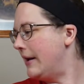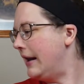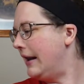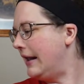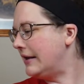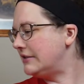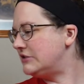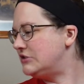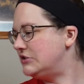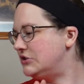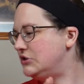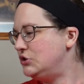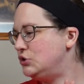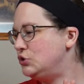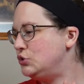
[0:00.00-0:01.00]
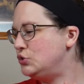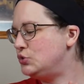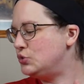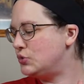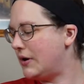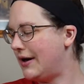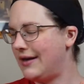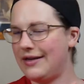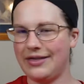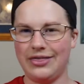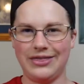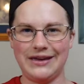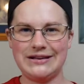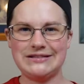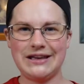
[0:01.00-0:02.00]
Let's do
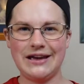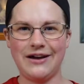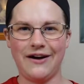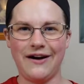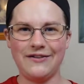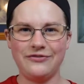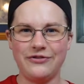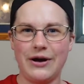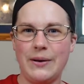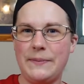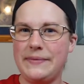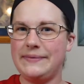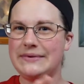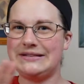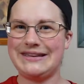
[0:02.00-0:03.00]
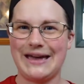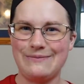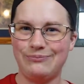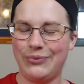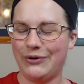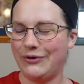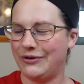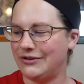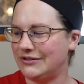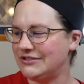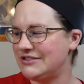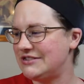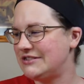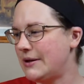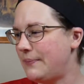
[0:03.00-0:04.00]
things I got from
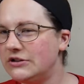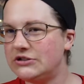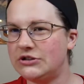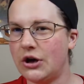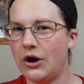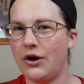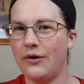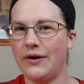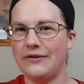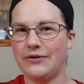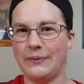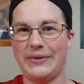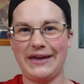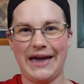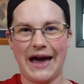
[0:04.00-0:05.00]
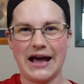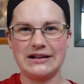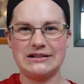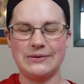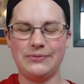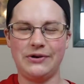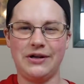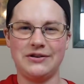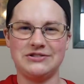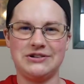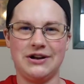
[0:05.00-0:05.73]
temples. So from the cat temple I was